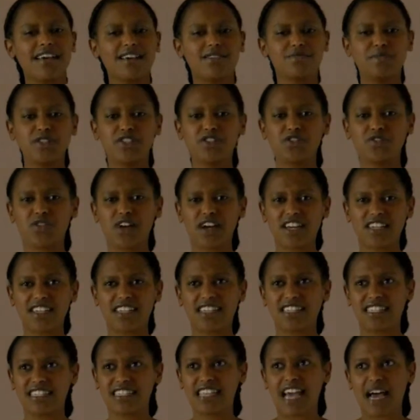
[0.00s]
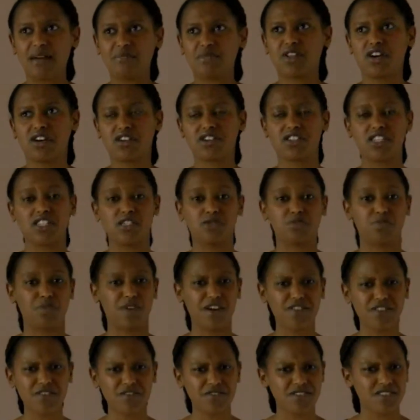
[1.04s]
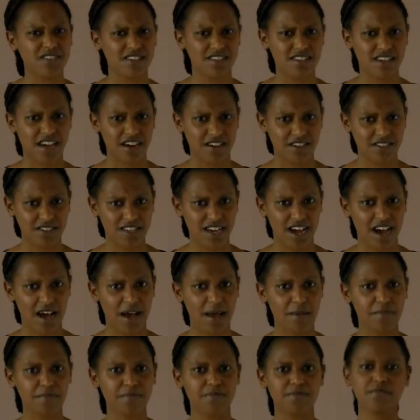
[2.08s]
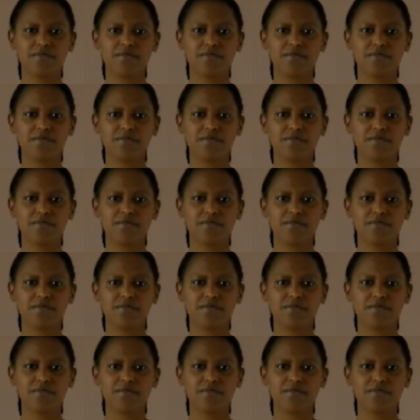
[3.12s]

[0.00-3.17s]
has been trying to sabotage his brother this entire time.